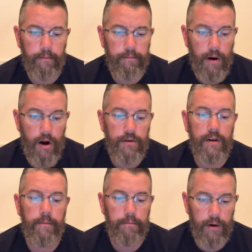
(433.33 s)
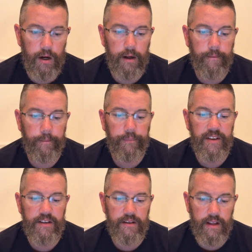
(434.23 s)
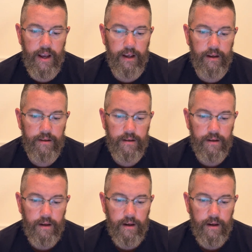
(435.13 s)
Boston butt steaks,